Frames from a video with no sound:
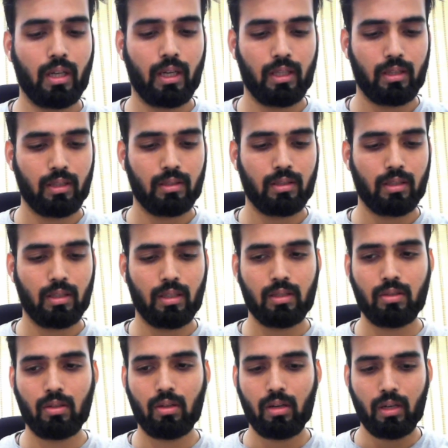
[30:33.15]
I think sir
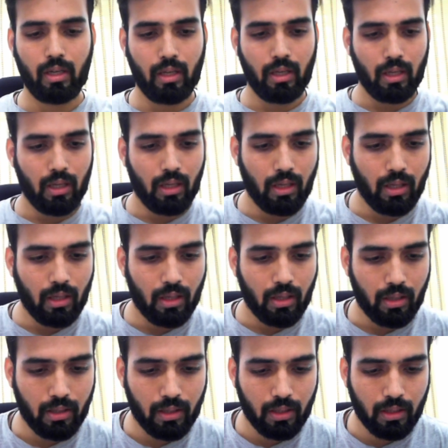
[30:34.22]
has already
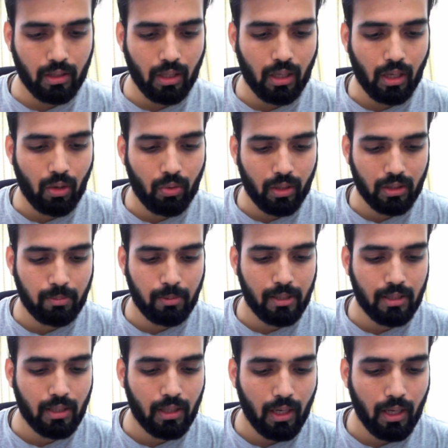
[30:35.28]
written that out
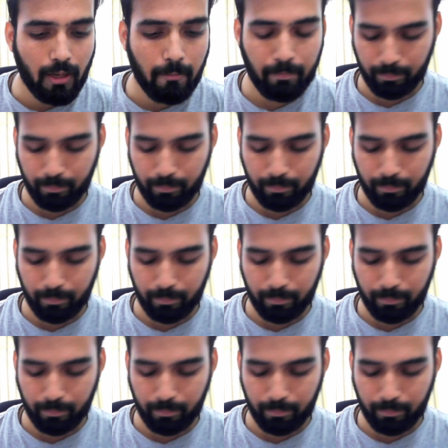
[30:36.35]
explicitly.